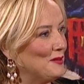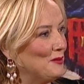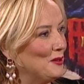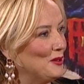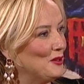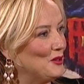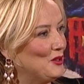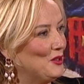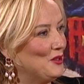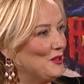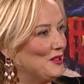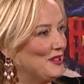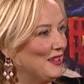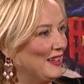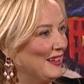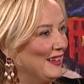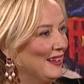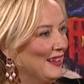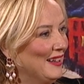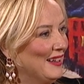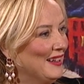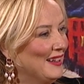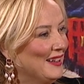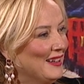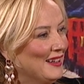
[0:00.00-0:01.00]
But as you said,
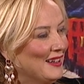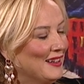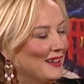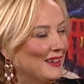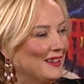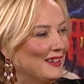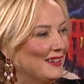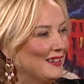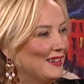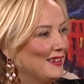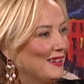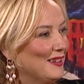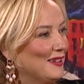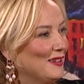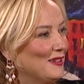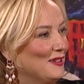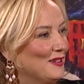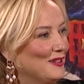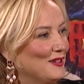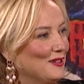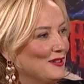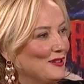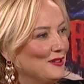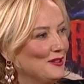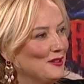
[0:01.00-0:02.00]
the
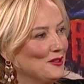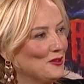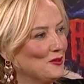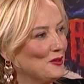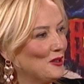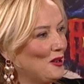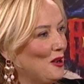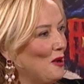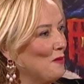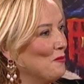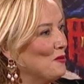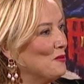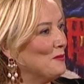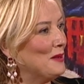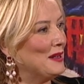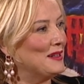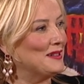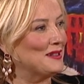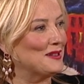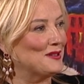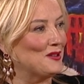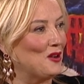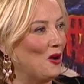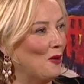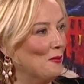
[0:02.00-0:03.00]
you know, the compromise
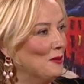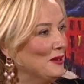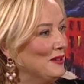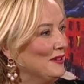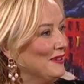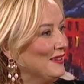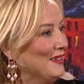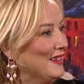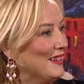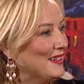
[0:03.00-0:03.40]
is coming,